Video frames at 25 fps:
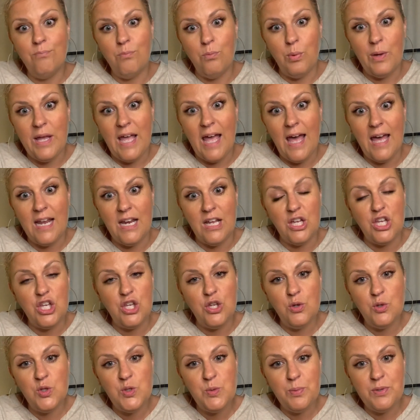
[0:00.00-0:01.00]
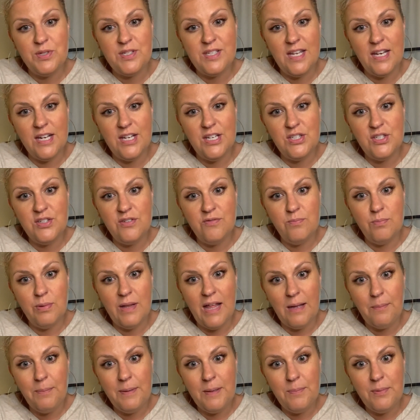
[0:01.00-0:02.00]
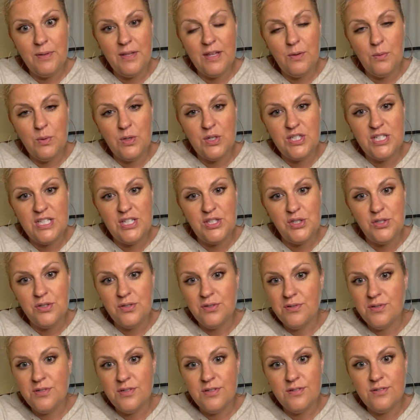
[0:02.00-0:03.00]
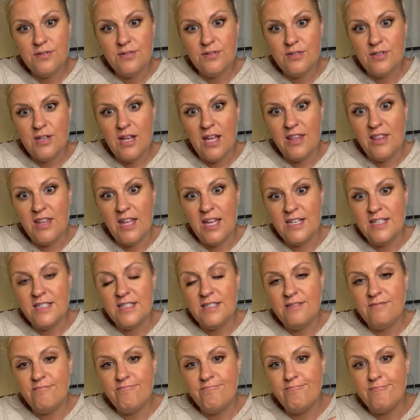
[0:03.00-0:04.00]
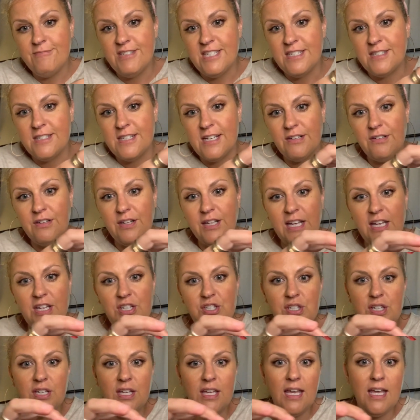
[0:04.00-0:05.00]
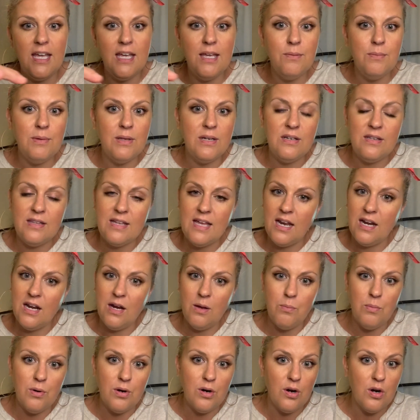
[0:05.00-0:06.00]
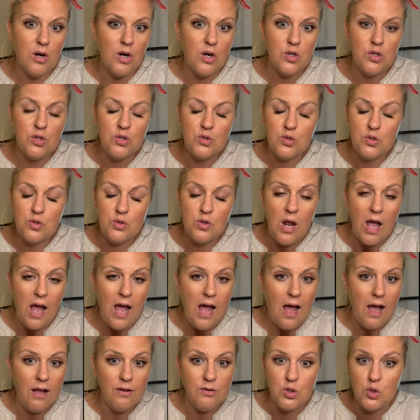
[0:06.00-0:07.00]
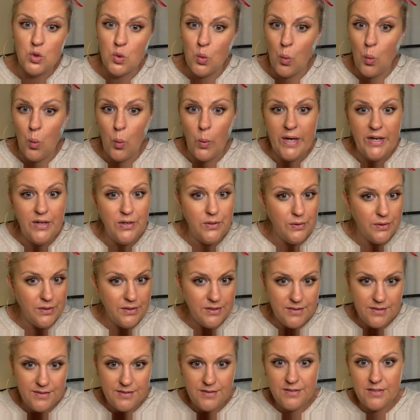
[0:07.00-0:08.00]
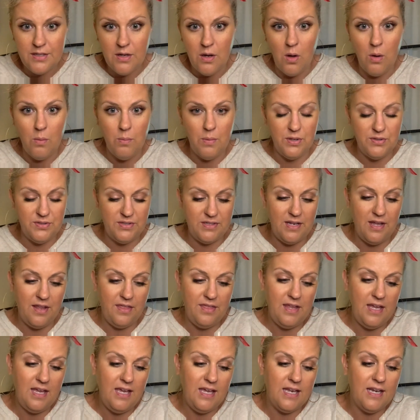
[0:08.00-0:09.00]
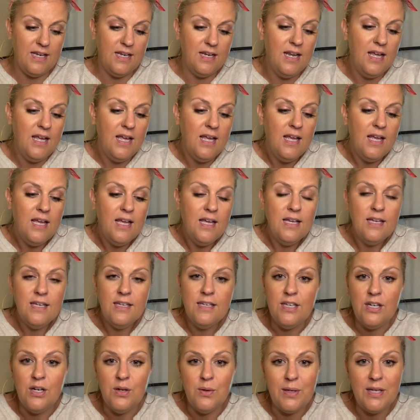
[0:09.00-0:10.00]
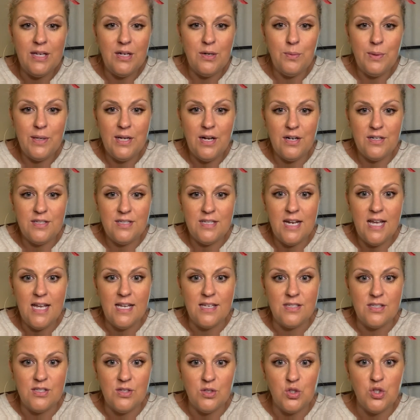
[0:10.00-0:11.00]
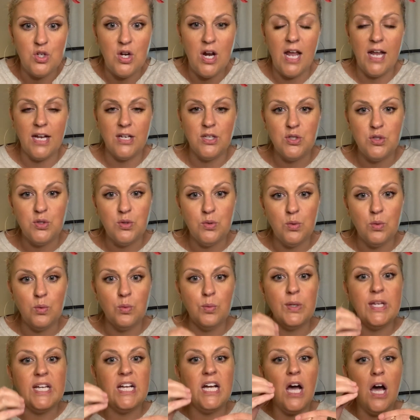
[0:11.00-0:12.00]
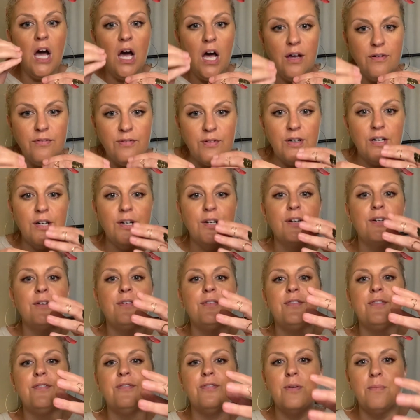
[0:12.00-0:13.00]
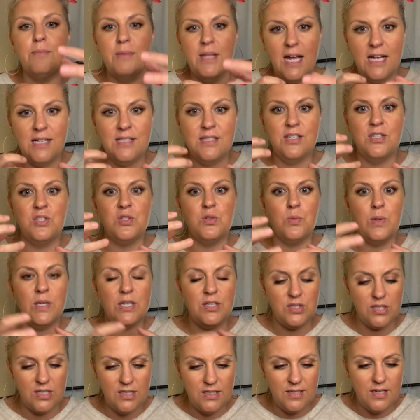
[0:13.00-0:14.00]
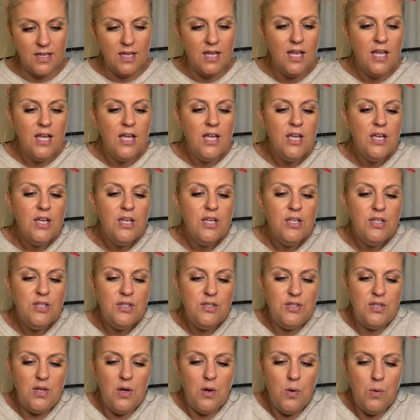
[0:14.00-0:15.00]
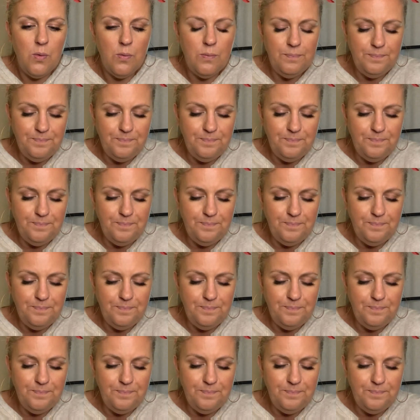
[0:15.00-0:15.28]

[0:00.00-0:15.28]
had a huge percentage of Black people that were teachers, and then desegregation came, and that number dwindled to almost nothing. And, here we are today, still trying to recover from that situation. So